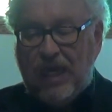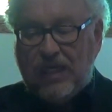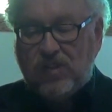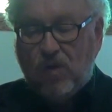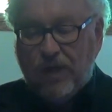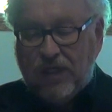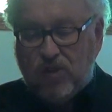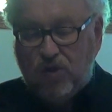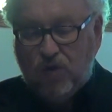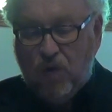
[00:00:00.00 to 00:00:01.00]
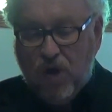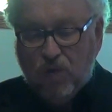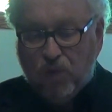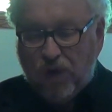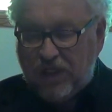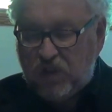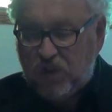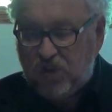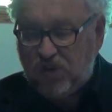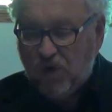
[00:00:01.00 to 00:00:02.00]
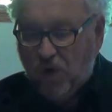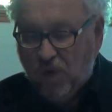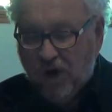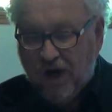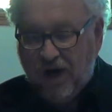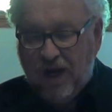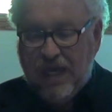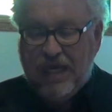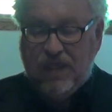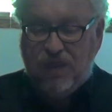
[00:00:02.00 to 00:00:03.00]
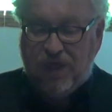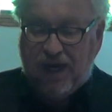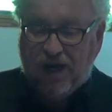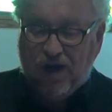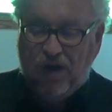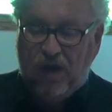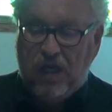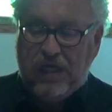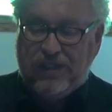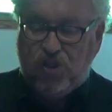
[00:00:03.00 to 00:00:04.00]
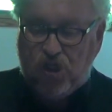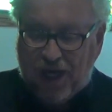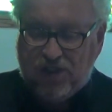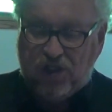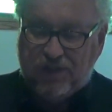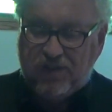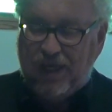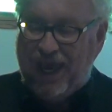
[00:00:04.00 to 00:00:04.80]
He's going to restore their judges.